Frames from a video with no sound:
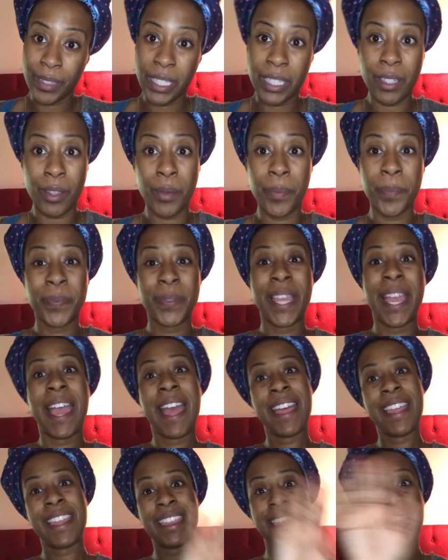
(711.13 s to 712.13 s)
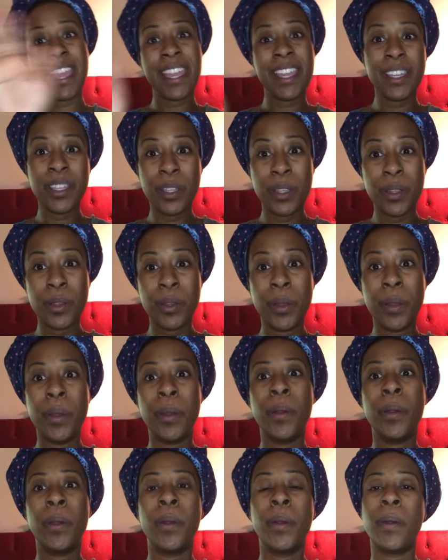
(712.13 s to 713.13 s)
So thank
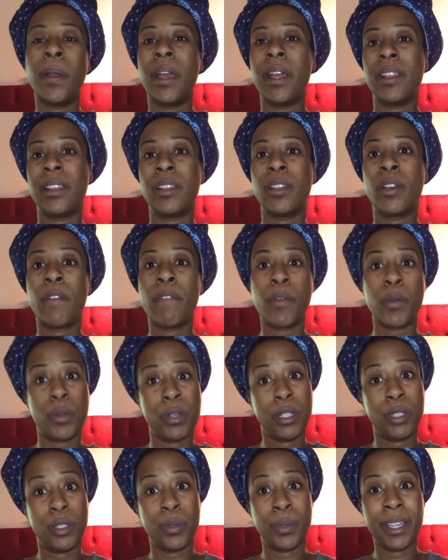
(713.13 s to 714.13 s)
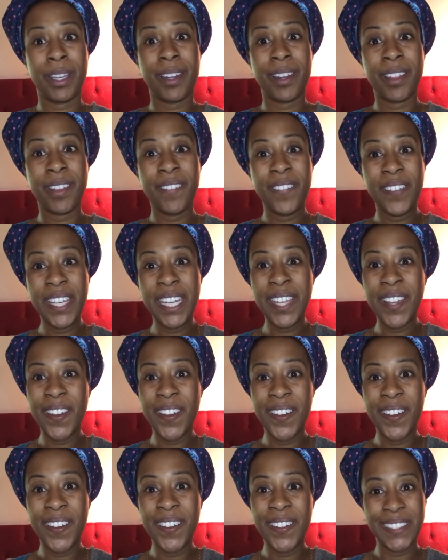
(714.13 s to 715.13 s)
you. Look forward to doing another
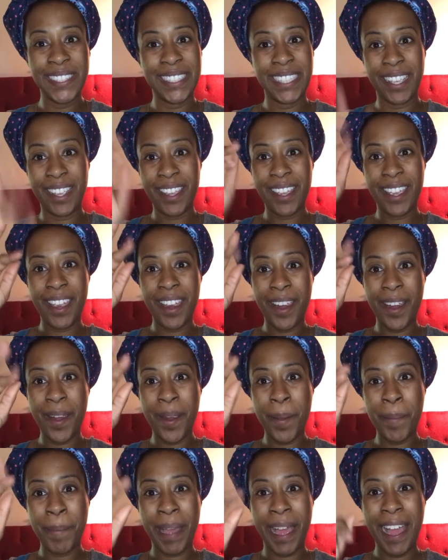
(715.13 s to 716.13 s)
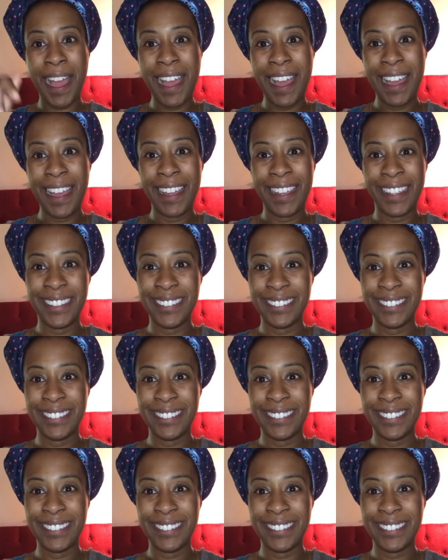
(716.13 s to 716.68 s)
video. Take care. Bye.